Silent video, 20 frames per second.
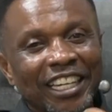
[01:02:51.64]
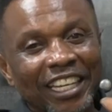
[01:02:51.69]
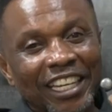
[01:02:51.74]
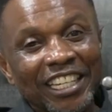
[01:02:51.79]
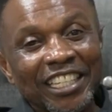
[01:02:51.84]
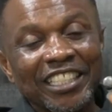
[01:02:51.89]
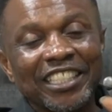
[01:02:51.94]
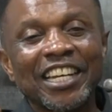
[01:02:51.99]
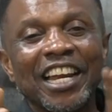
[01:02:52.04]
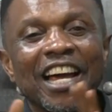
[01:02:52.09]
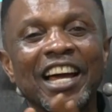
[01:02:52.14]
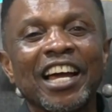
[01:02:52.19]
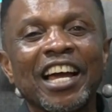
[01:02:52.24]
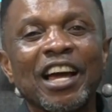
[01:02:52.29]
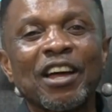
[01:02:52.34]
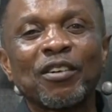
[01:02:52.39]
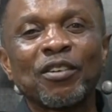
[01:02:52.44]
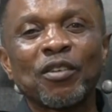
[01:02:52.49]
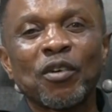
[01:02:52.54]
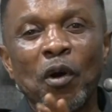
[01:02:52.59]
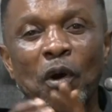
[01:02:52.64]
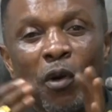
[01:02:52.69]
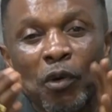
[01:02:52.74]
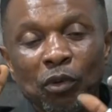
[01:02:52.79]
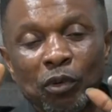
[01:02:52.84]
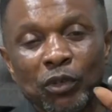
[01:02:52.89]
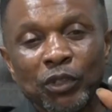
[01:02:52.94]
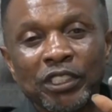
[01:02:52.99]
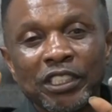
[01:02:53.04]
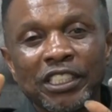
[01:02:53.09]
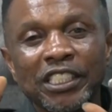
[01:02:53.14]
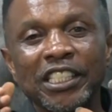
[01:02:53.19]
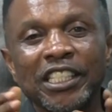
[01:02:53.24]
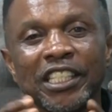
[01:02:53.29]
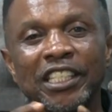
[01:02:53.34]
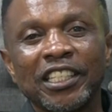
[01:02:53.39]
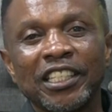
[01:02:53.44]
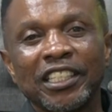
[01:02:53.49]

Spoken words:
In Shankano, or Nonti,